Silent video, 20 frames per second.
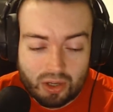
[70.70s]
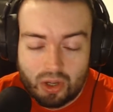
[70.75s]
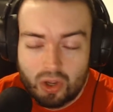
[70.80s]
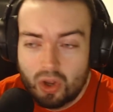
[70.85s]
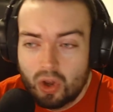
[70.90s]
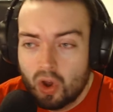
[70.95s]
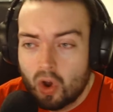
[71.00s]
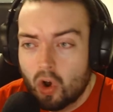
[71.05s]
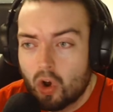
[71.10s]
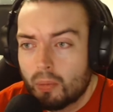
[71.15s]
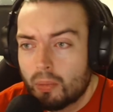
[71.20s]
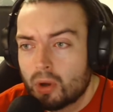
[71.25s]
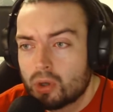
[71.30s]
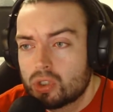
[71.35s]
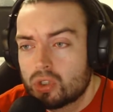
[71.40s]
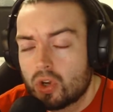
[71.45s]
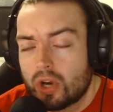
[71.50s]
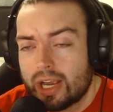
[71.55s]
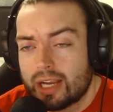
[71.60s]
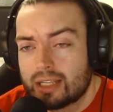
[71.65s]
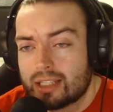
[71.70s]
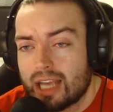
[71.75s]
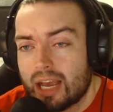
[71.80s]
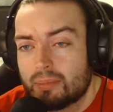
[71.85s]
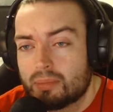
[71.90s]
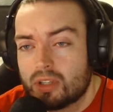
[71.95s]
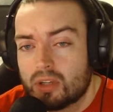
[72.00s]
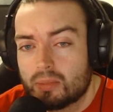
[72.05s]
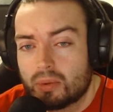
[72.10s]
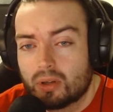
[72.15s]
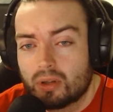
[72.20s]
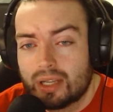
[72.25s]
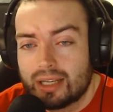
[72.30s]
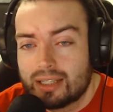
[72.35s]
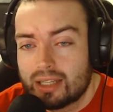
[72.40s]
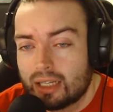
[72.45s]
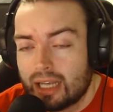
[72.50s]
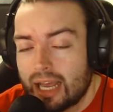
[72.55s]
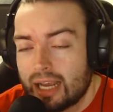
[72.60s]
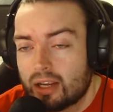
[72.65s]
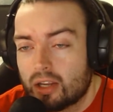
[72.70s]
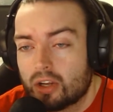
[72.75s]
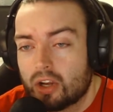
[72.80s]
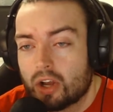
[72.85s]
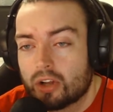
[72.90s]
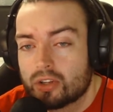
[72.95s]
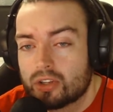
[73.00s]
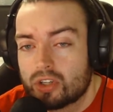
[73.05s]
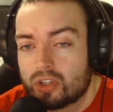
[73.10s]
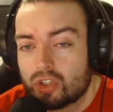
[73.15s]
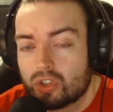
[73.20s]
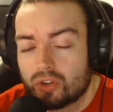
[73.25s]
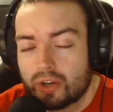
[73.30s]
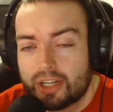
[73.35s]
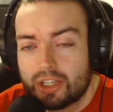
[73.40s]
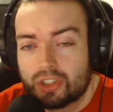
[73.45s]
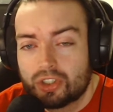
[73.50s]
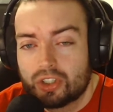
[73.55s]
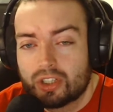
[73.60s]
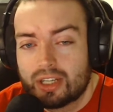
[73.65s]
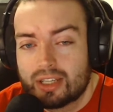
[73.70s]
Almost unacceptable. It's a lack of concentration.